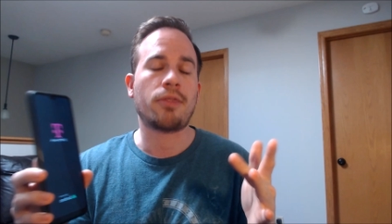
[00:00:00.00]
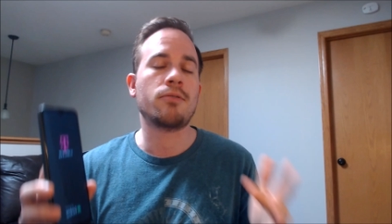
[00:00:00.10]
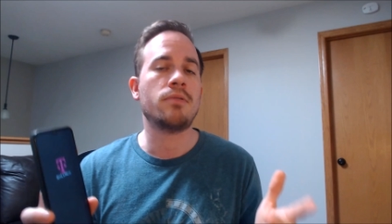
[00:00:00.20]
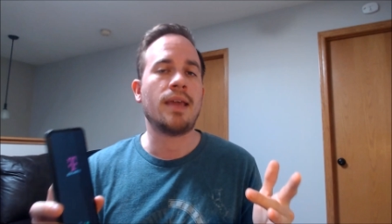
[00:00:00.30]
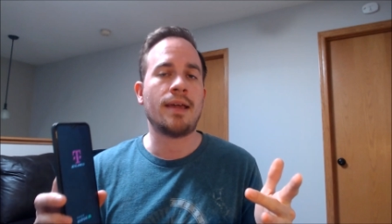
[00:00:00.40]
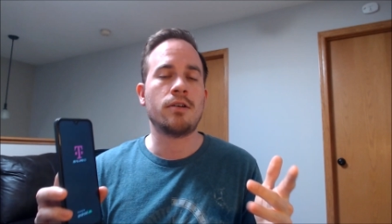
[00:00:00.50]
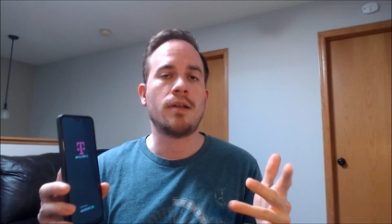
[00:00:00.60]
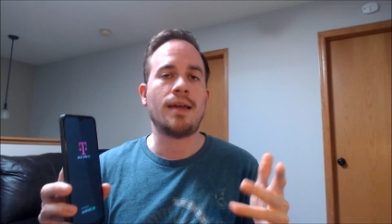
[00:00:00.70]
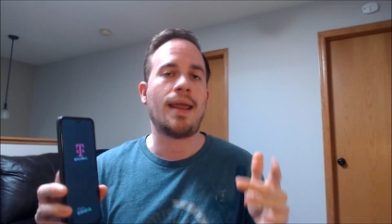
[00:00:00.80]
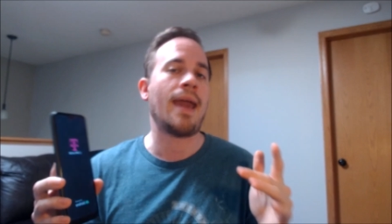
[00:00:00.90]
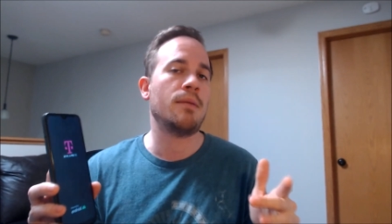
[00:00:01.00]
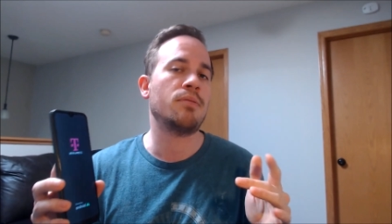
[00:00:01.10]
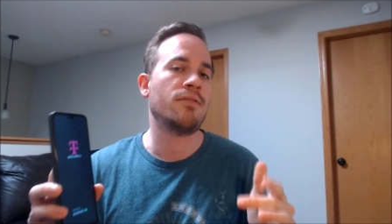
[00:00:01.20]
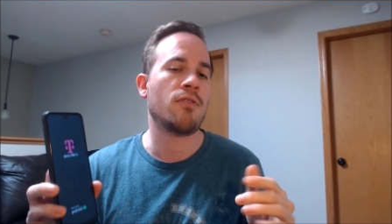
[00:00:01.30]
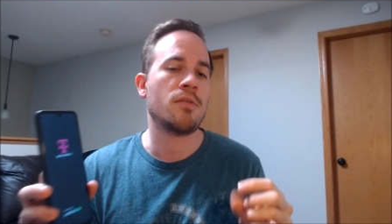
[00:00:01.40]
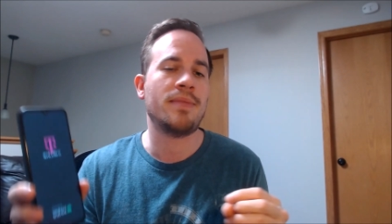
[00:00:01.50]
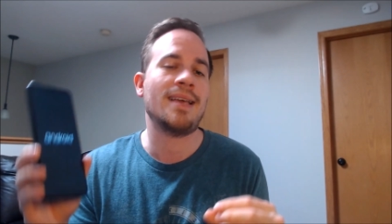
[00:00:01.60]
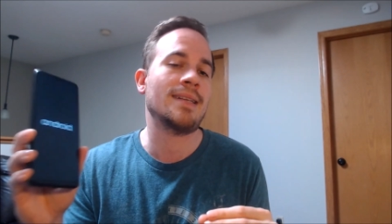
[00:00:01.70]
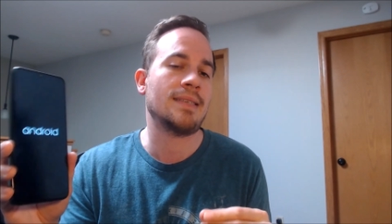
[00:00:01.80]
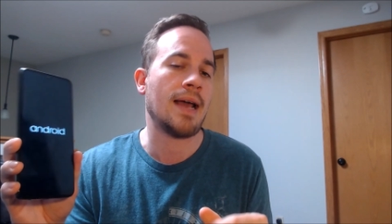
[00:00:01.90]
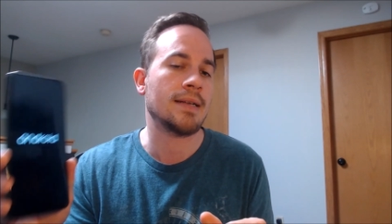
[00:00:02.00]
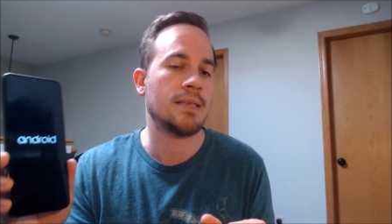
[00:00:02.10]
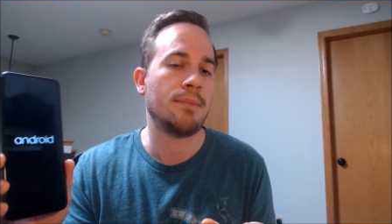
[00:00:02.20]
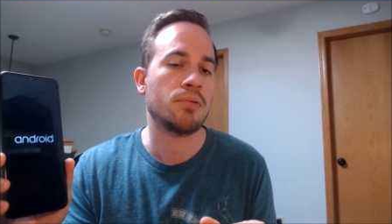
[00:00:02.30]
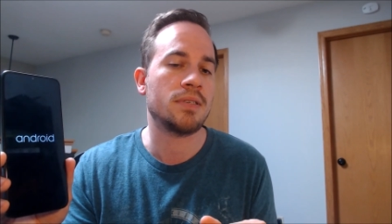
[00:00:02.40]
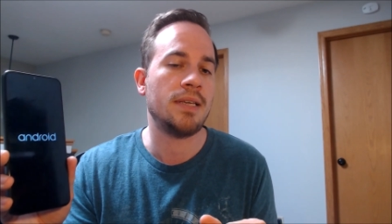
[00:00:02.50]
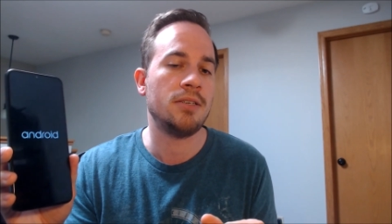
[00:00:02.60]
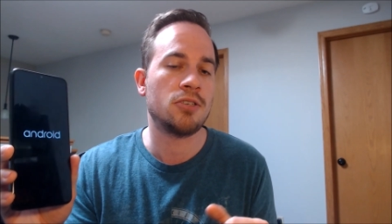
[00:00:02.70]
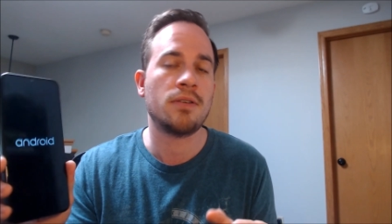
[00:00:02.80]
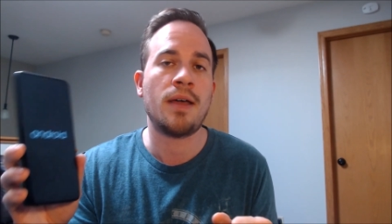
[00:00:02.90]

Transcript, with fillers: through the internet and perform the exact same procedure